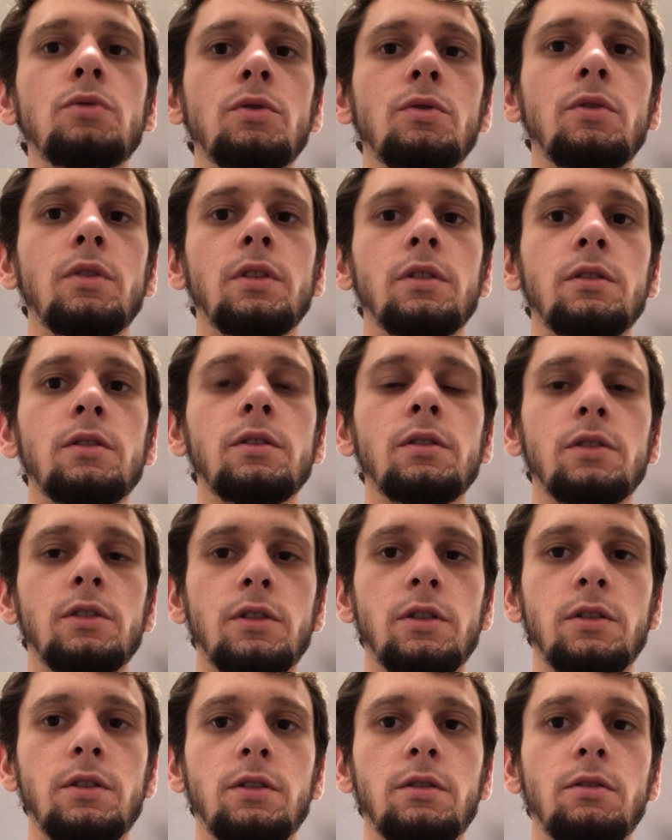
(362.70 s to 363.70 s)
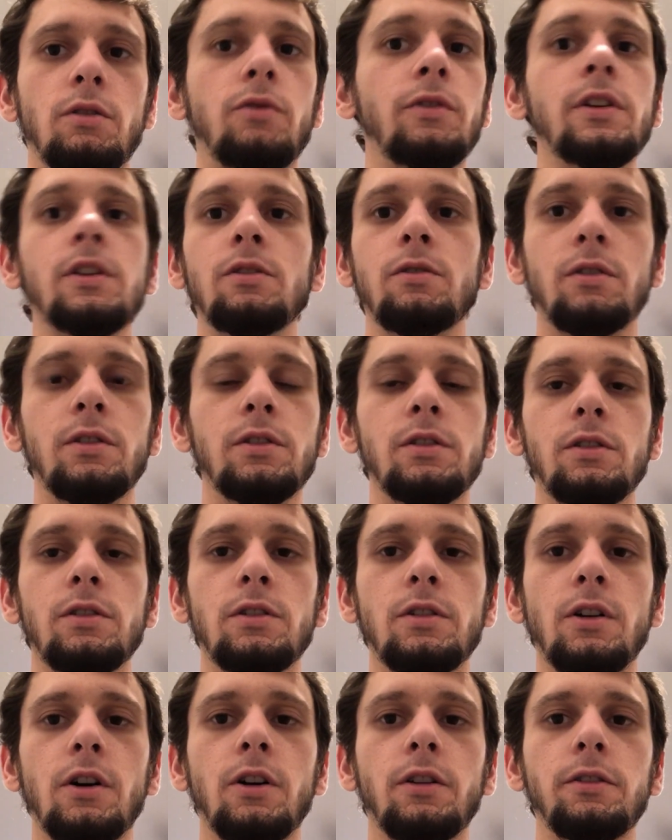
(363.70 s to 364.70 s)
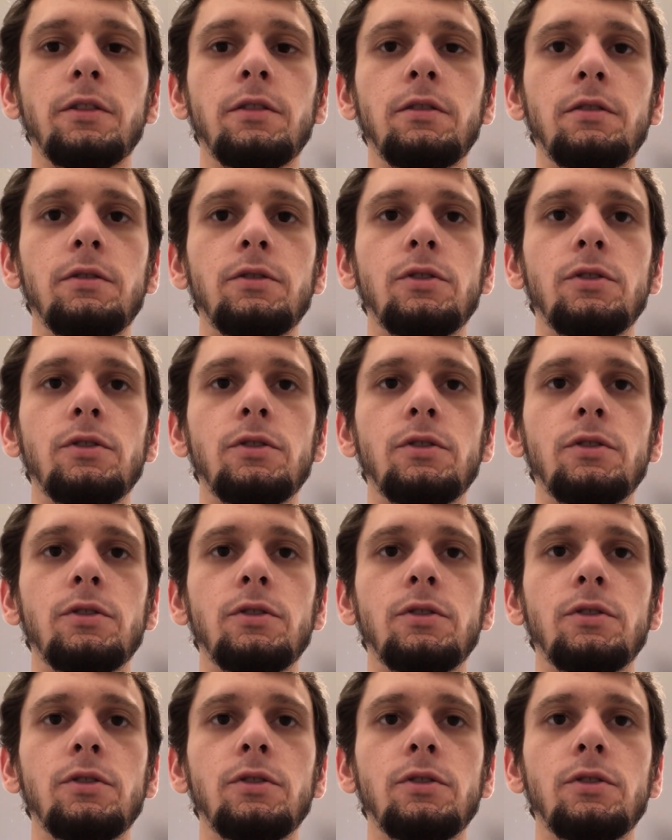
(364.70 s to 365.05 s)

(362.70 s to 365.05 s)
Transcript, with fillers: units installed.